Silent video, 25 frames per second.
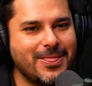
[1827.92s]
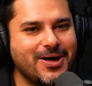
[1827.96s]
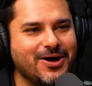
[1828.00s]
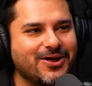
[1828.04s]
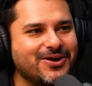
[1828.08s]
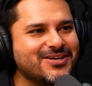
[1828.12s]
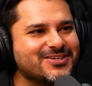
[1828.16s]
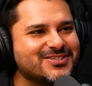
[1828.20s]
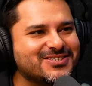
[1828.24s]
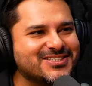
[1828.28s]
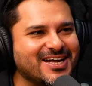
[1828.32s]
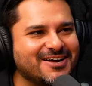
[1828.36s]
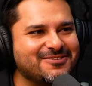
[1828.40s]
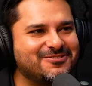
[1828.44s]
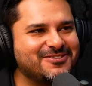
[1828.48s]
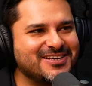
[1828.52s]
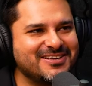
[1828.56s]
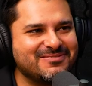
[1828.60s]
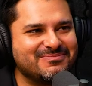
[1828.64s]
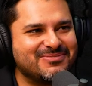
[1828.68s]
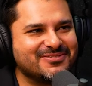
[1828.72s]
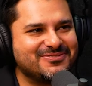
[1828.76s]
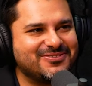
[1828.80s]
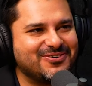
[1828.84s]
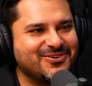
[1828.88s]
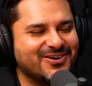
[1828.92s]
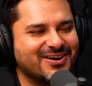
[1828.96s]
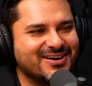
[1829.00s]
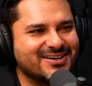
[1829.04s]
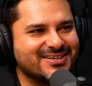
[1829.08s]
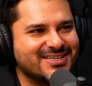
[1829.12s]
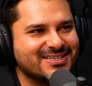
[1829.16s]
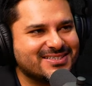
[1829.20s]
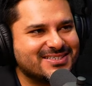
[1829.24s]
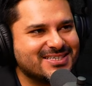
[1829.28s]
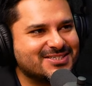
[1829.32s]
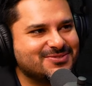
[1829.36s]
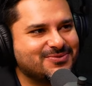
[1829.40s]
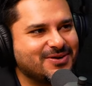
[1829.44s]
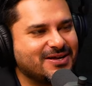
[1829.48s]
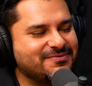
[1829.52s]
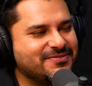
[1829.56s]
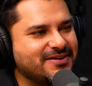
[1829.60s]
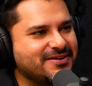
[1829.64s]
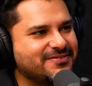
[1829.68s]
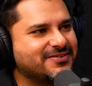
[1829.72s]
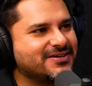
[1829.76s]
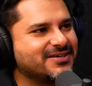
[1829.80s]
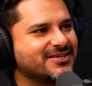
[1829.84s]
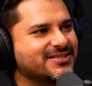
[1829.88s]
No, no, it's definitely before. This before. is when
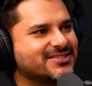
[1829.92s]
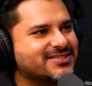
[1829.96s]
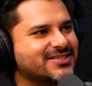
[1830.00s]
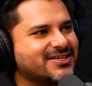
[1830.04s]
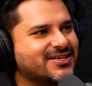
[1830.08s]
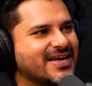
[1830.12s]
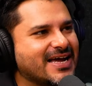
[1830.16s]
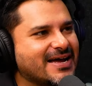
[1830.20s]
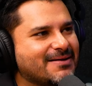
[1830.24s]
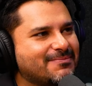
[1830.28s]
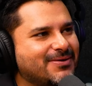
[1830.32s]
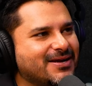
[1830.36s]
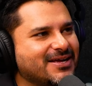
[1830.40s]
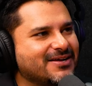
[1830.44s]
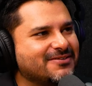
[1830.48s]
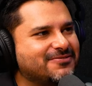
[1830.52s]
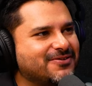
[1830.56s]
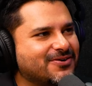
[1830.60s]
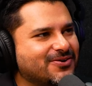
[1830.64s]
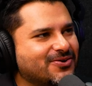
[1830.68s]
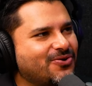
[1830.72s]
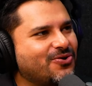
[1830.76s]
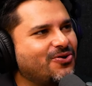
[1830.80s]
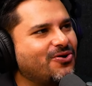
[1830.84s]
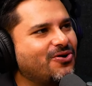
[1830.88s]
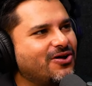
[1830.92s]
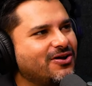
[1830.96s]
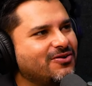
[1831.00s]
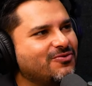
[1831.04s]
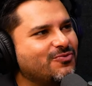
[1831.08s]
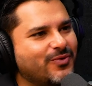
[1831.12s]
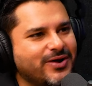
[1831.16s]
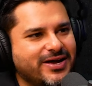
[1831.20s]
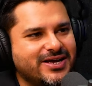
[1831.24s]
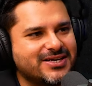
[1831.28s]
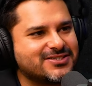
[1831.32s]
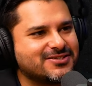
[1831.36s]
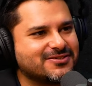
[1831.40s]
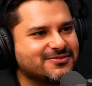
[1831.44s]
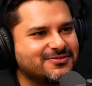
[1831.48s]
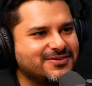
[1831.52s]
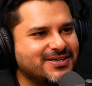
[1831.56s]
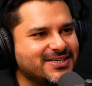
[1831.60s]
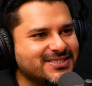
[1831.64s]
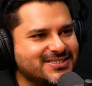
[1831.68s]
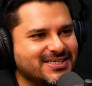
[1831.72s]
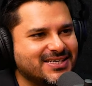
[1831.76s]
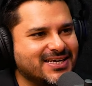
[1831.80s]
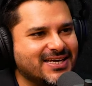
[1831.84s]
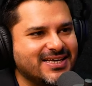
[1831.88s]
we were scrambling for all ways of
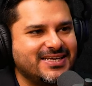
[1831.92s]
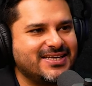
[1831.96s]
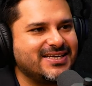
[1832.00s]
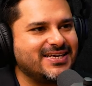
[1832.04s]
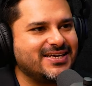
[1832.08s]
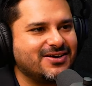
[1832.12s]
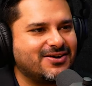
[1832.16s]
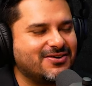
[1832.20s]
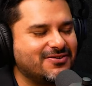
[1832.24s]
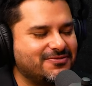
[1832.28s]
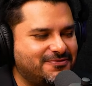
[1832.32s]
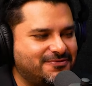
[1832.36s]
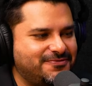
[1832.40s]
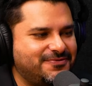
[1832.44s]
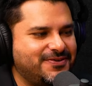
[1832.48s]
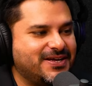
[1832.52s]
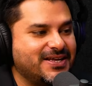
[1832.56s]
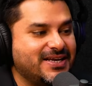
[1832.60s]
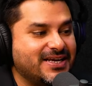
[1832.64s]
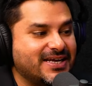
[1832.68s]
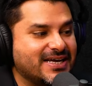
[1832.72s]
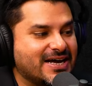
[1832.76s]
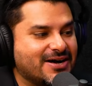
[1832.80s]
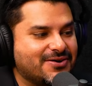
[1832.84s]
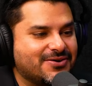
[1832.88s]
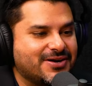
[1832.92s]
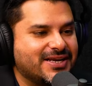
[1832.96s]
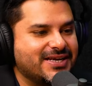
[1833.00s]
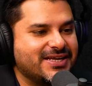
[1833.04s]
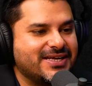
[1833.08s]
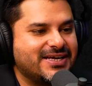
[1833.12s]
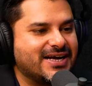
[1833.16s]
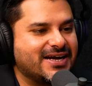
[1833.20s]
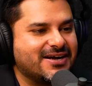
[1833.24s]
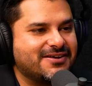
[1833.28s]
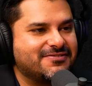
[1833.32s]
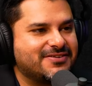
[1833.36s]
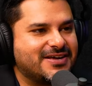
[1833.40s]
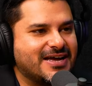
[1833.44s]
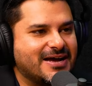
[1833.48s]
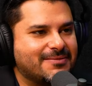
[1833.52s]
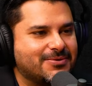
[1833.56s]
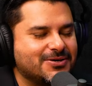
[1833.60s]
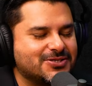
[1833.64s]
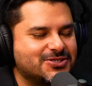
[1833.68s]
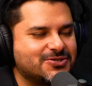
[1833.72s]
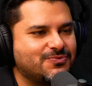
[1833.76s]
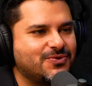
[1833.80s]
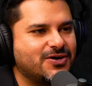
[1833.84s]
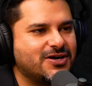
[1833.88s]
raising any, of figuring out any kind of
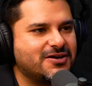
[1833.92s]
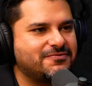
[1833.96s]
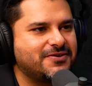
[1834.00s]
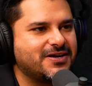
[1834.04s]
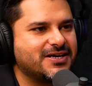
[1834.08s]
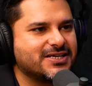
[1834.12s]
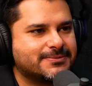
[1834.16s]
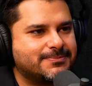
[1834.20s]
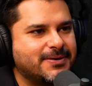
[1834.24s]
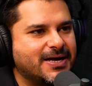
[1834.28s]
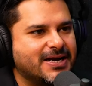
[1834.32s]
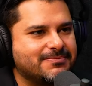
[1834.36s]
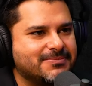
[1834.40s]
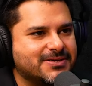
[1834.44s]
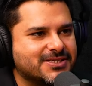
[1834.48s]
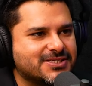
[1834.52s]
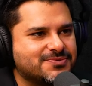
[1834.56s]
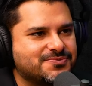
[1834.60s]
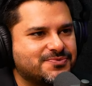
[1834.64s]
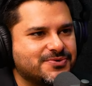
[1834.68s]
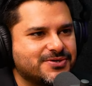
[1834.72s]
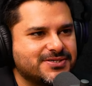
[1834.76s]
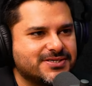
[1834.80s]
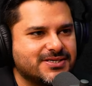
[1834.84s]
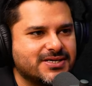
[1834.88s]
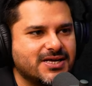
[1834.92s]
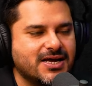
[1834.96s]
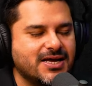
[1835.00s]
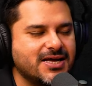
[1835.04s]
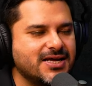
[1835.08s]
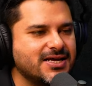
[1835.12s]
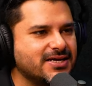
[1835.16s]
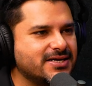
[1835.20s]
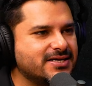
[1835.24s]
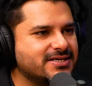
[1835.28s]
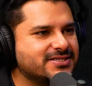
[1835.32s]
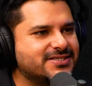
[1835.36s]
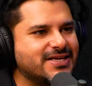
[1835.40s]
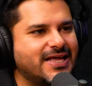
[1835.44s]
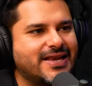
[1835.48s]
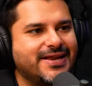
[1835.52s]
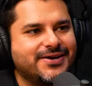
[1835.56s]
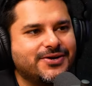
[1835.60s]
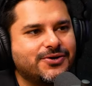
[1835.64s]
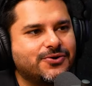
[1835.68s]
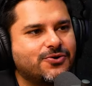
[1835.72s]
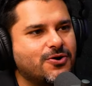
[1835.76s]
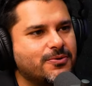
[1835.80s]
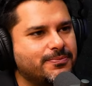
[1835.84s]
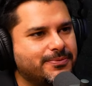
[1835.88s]
capital. So one of our experiments was selling
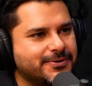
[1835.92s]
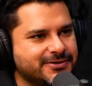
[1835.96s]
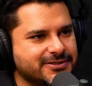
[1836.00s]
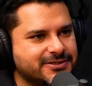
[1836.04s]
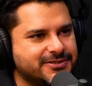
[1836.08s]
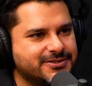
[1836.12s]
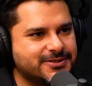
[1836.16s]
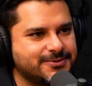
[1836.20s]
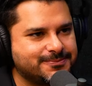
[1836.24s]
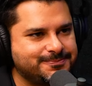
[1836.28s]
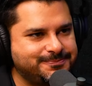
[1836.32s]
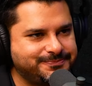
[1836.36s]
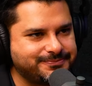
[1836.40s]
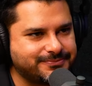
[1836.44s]
to corporates.